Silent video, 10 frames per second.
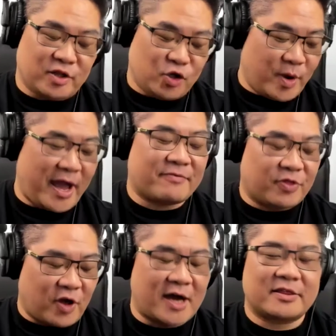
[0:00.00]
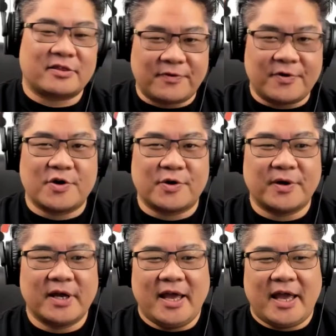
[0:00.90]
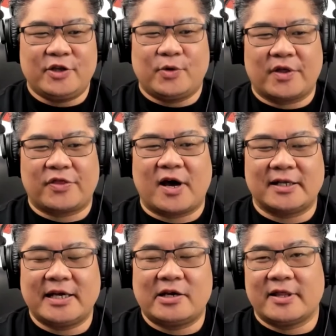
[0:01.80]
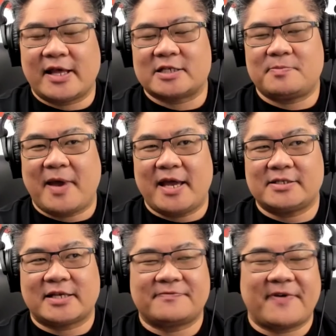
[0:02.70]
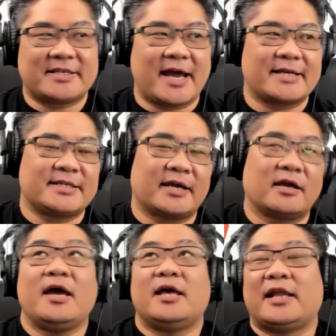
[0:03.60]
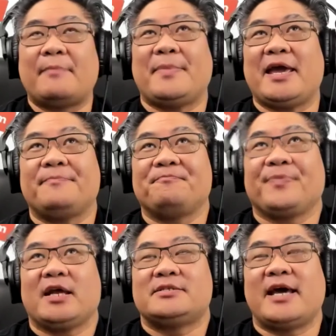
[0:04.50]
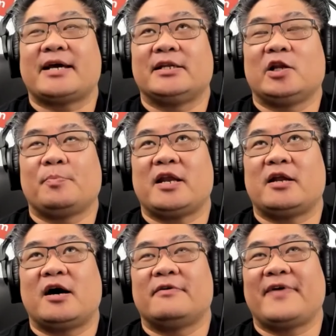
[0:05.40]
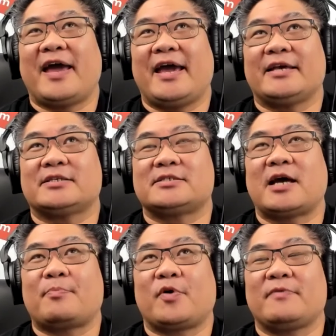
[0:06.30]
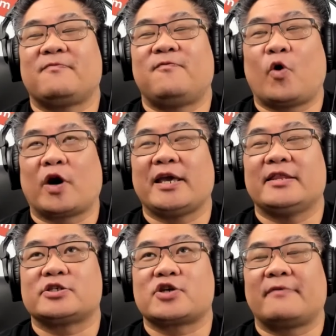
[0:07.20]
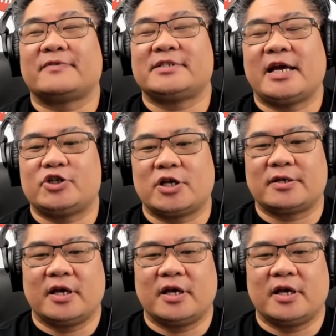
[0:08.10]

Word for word: you have thought it through and you are a thought leader in that space. That's fantastic. Let me take a little bit of a separate fork in this conversation.